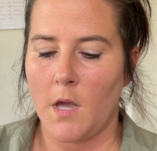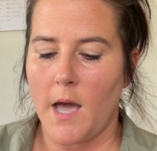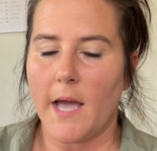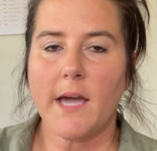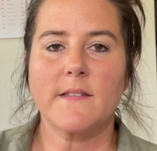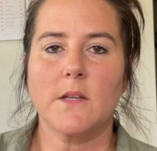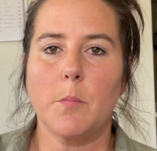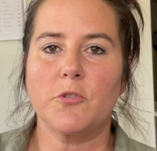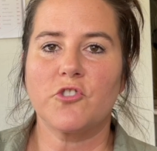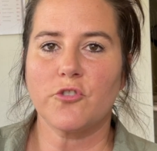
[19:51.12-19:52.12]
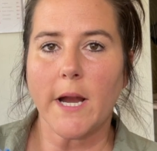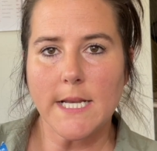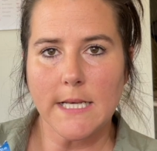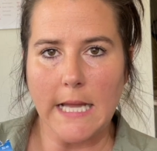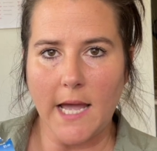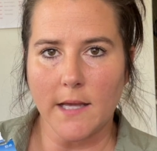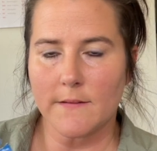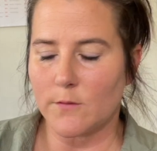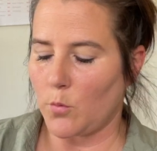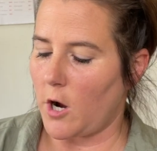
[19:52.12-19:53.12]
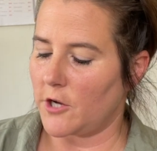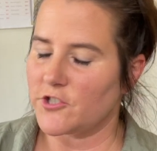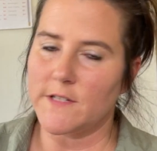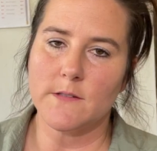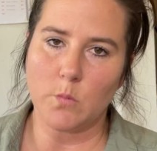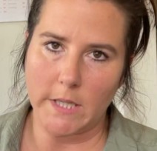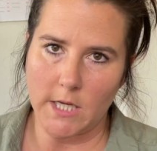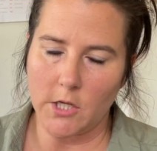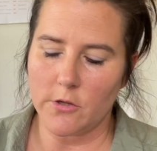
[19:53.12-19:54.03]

I got some straight neck squash as well.